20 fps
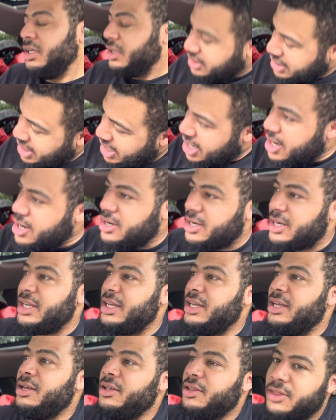
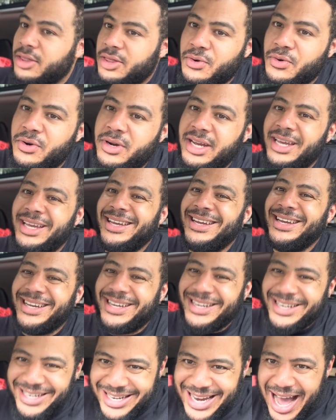thirty-three
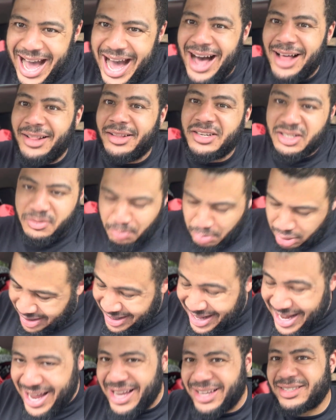dollars
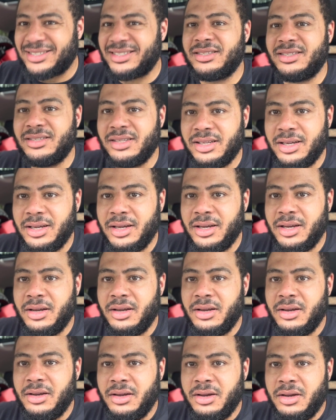plus
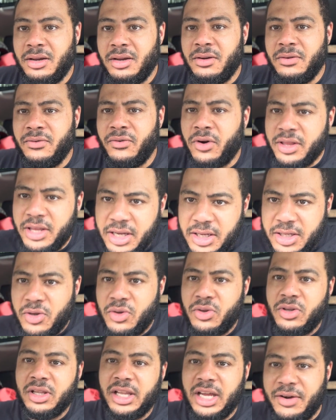for these two
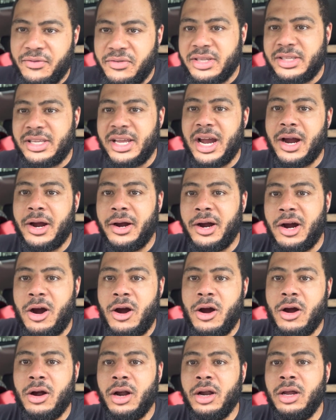deliveries that
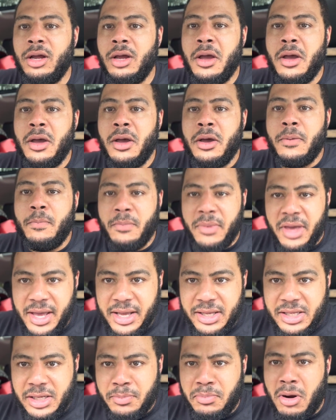are
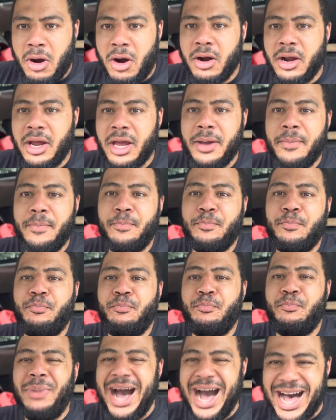minutes apart and
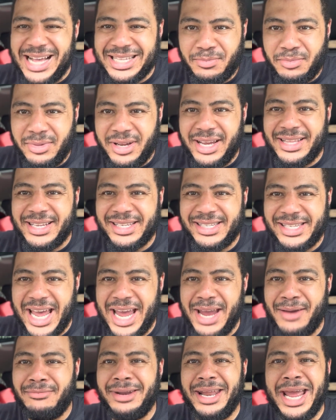possibly in the
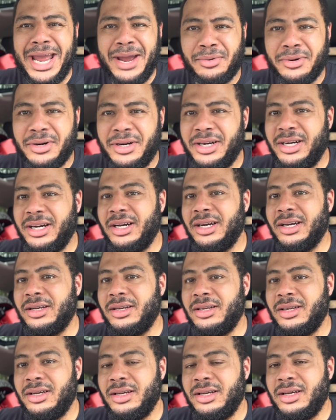same
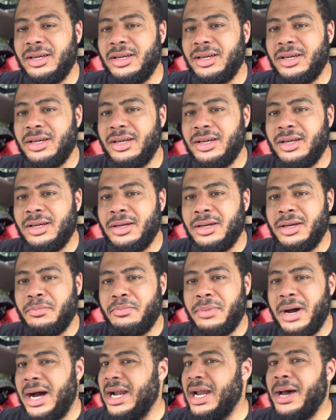neighborhood.
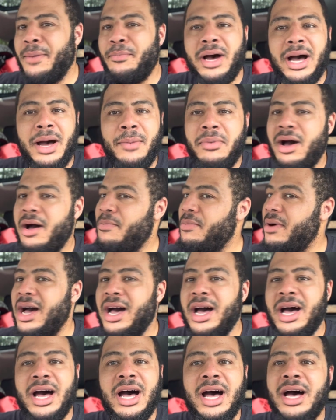Ba na ba ba
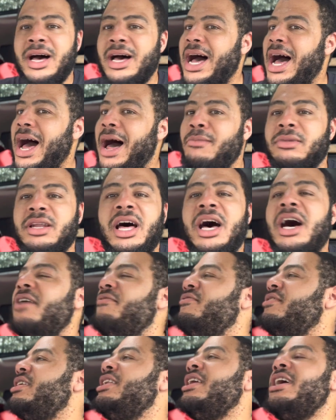ba. I'm
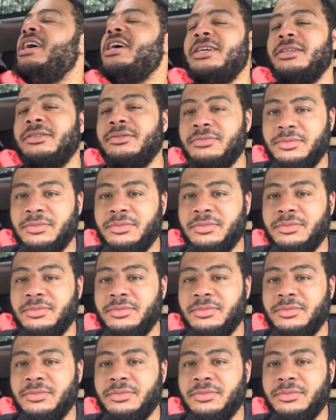loving it.